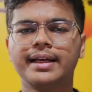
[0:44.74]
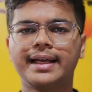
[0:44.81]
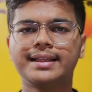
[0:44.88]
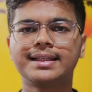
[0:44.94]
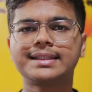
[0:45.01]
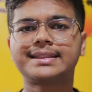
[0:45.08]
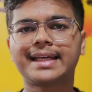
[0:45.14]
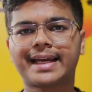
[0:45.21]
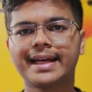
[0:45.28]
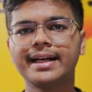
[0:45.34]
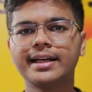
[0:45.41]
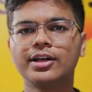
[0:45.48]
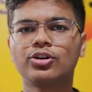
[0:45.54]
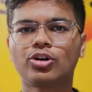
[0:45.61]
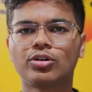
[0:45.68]
In the
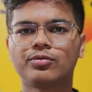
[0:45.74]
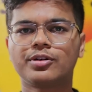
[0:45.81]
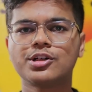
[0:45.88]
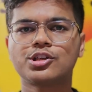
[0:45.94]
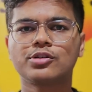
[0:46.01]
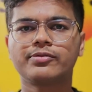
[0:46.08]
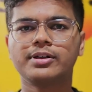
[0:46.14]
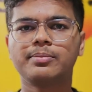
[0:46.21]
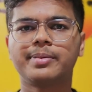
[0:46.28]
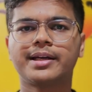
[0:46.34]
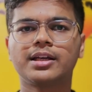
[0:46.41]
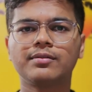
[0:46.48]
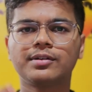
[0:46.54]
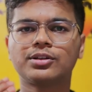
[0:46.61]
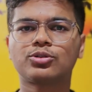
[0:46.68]
second year onwards, you will
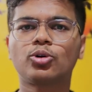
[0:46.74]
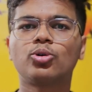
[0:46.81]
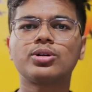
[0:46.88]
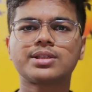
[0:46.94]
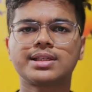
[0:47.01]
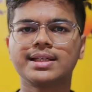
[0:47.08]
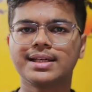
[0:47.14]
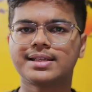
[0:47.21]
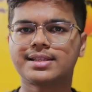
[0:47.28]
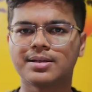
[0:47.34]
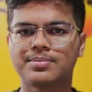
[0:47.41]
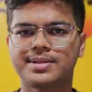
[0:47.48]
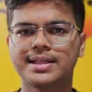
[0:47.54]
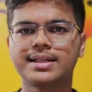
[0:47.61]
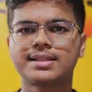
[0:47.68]
begin with core CS
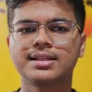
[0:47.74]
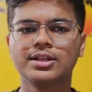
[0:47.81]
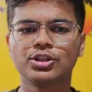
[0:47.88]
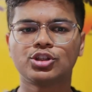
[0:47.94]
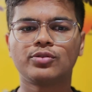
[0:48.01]
subjects.